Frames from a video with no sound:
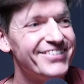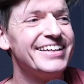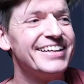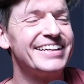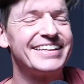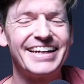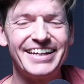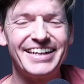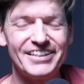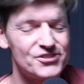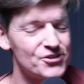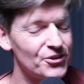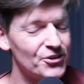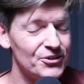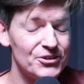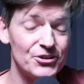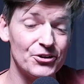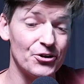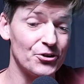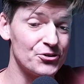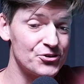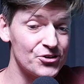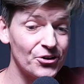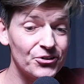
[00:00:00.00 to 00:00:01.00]
again, John,
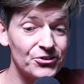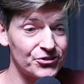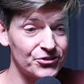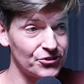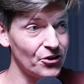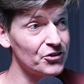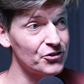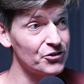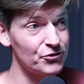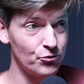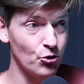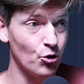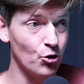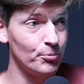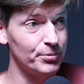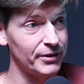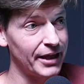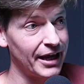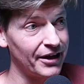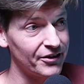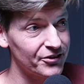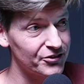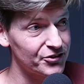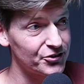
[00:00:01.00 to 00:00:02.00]
you know, John mm, Stott's four mm.
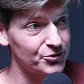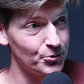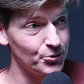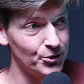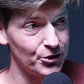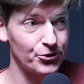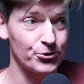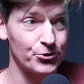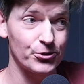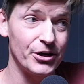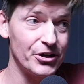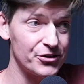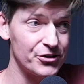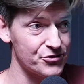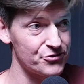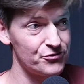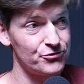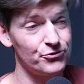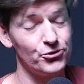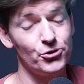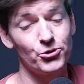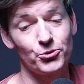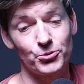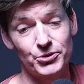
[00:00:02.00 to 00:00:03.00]
planks were
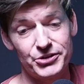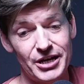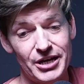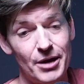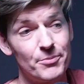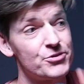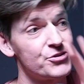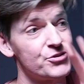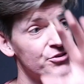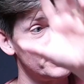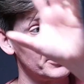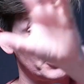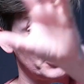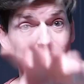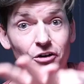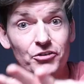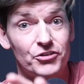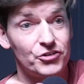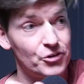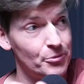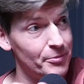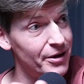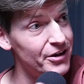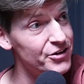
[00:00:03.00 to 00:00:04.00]
creation, fall, redemption, and
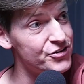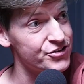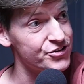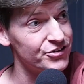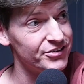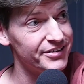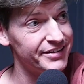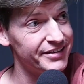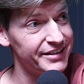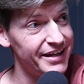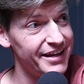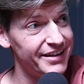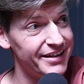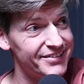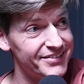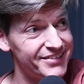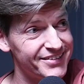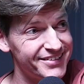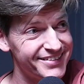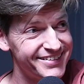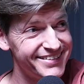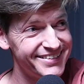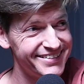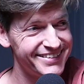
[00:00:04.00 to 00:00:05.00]
consummation at the yeah,
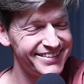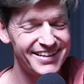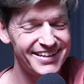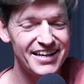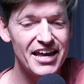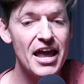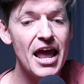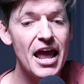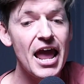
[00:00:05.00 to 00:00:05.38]
end. Yeah, yeah.